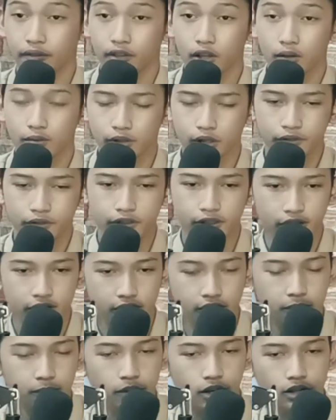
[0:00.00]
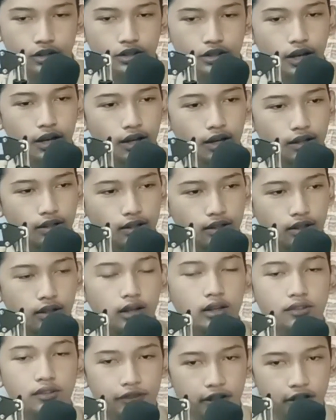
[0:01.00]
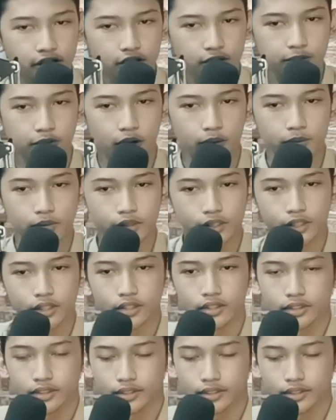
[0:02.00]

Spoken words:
civilization in Mars and fixing problem on the Earth.